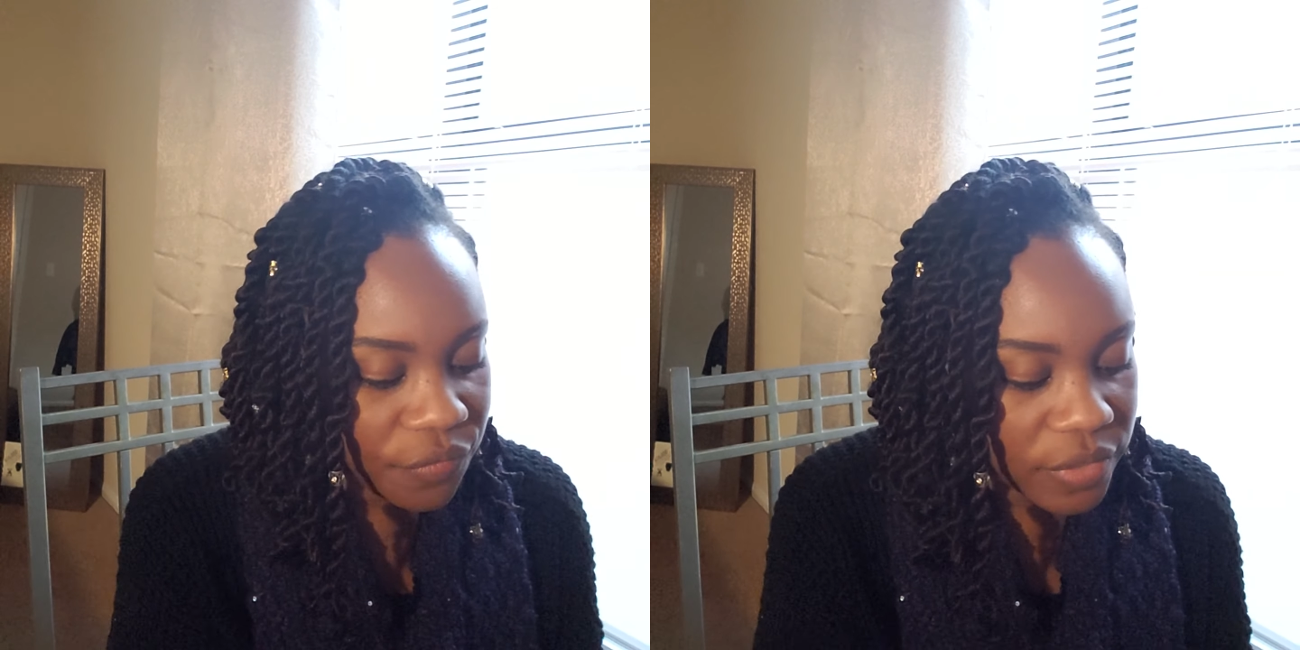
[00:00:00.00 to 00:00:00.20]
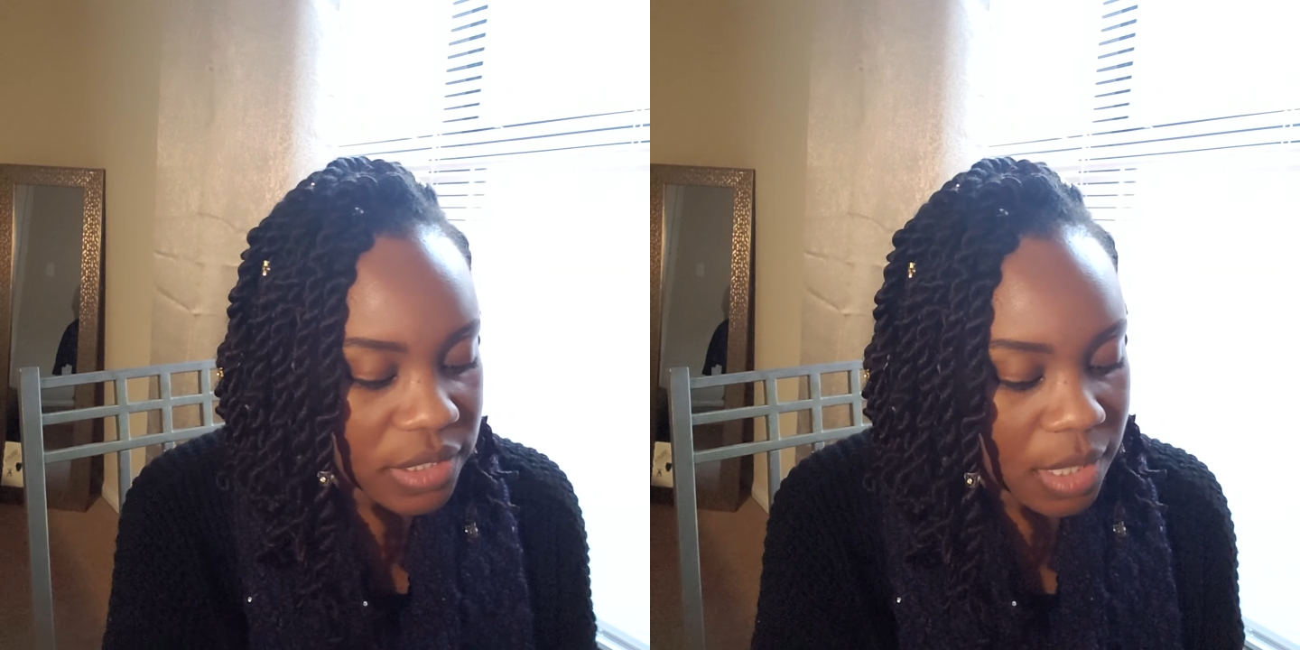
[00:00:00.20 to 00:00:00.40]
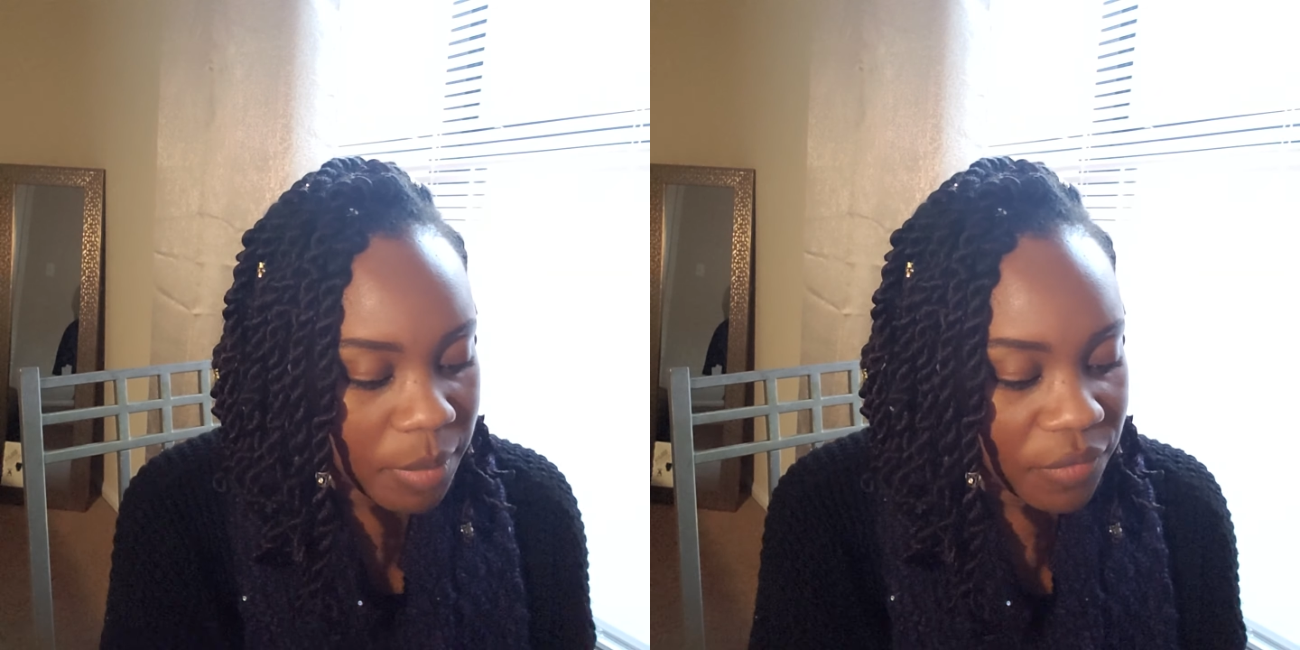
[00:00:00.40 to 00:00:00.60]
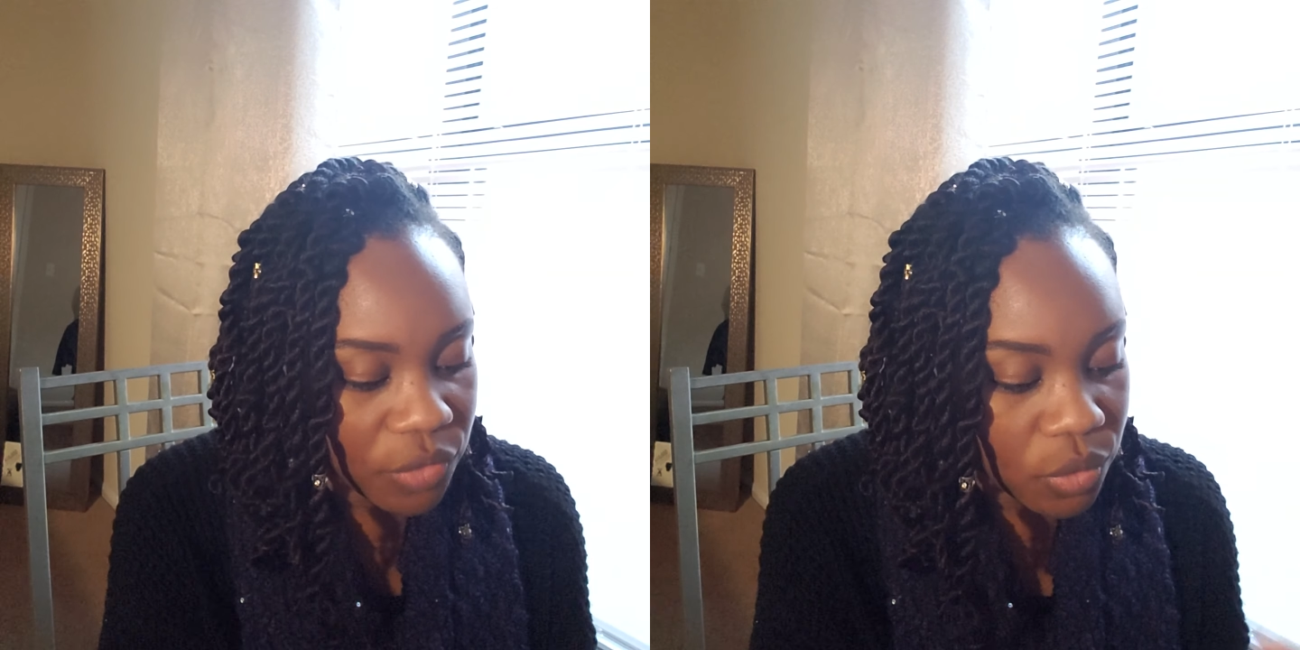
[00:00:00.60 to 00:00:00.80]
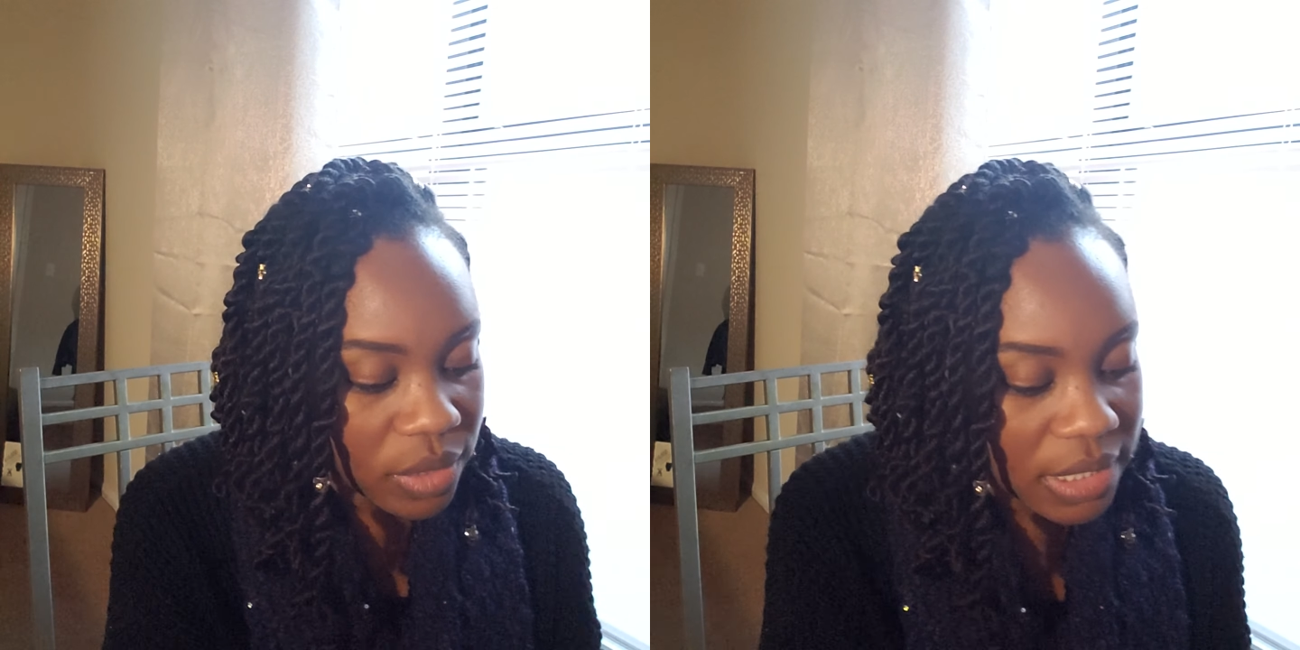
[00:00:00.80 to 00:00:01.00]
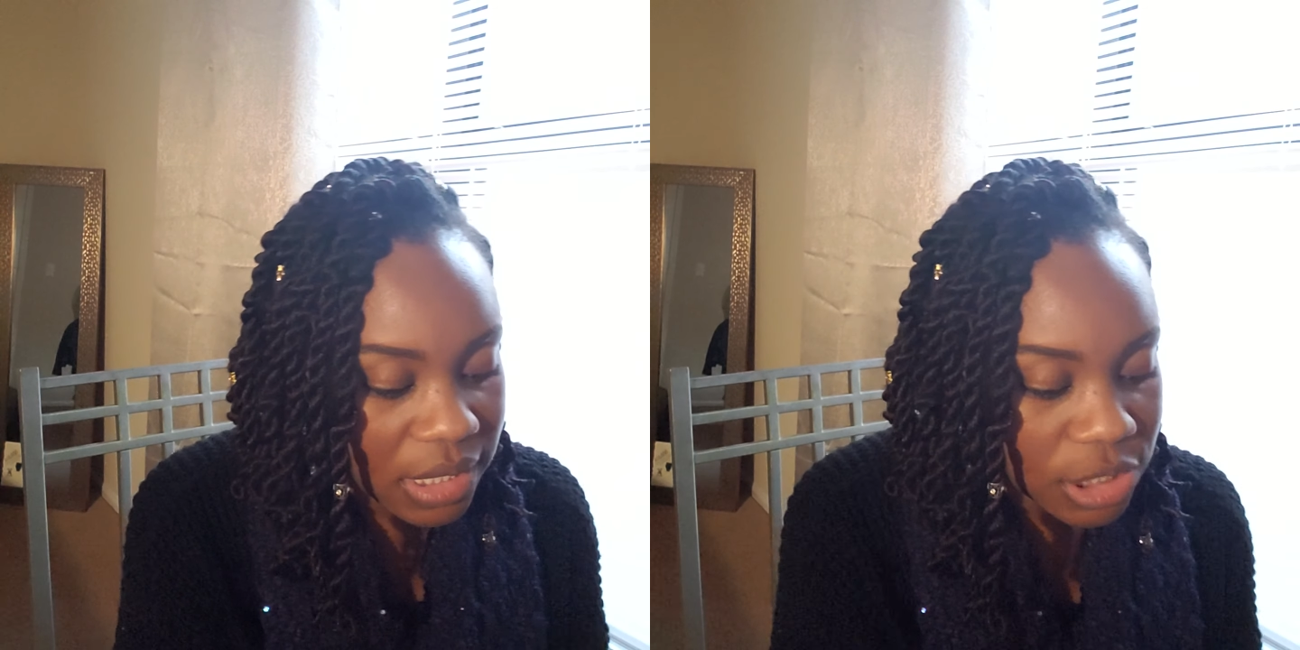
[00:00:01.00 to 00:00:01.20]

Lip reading: For some of you, this